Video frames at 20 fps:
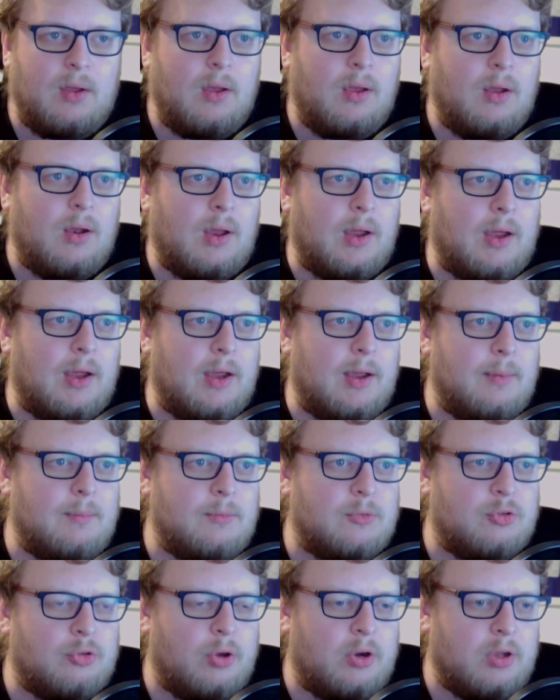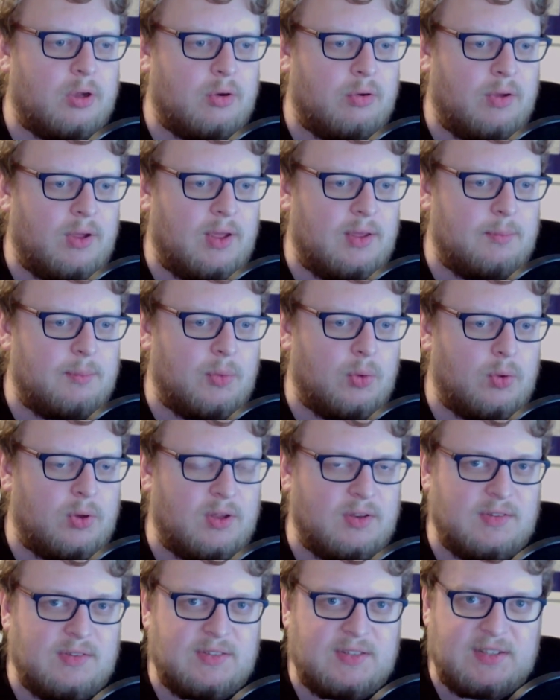Trying to create more
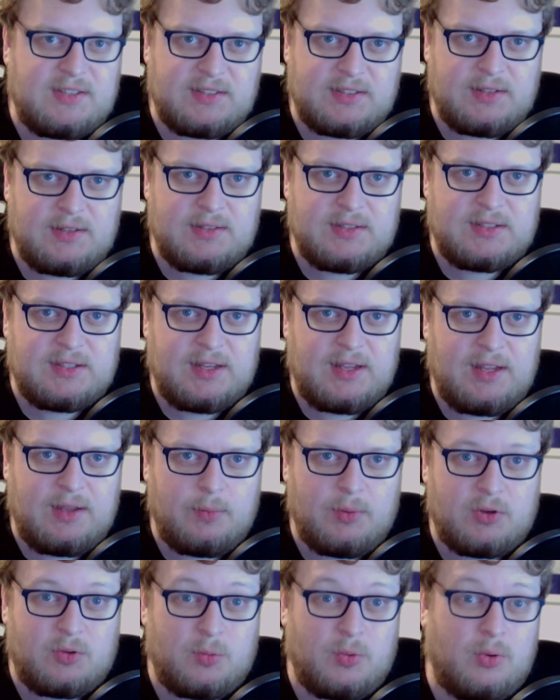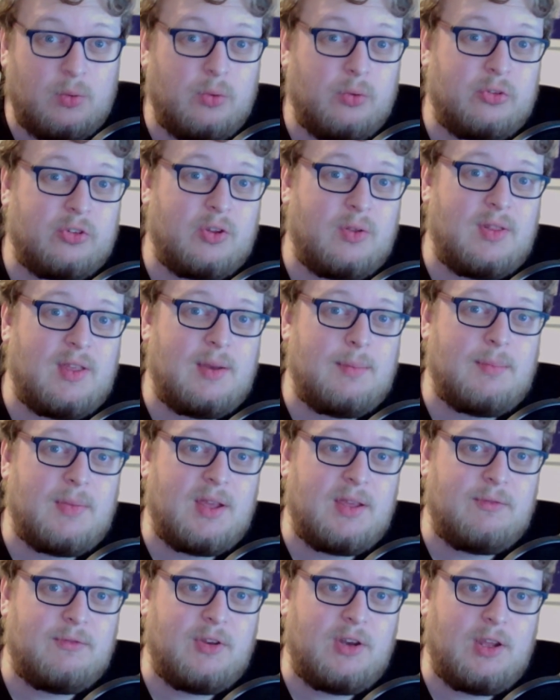consistency, which will also then
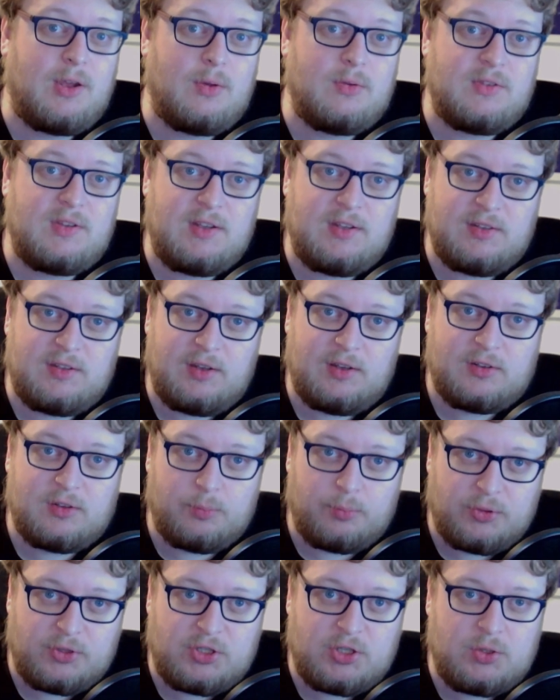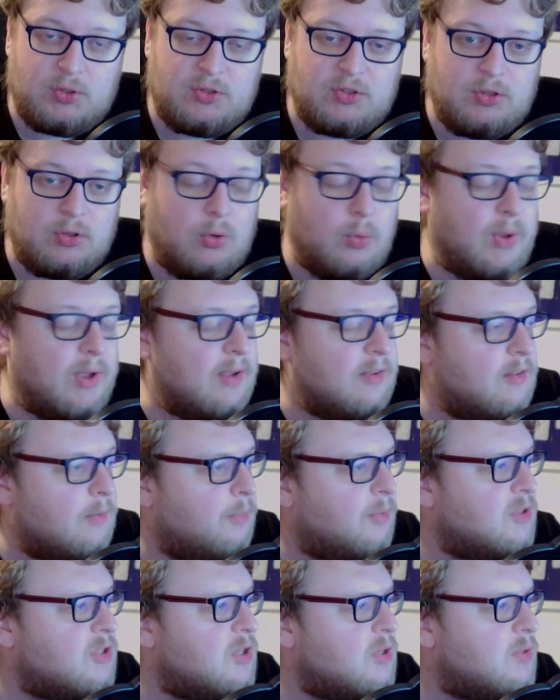make videos easier to produce and quicker to
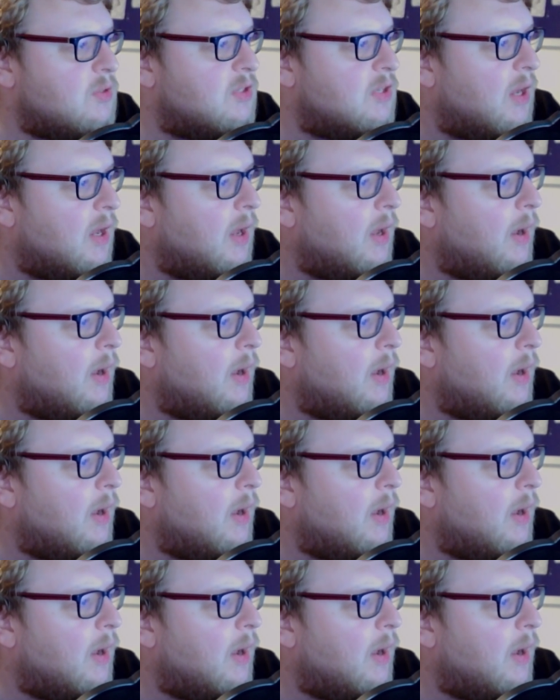produce.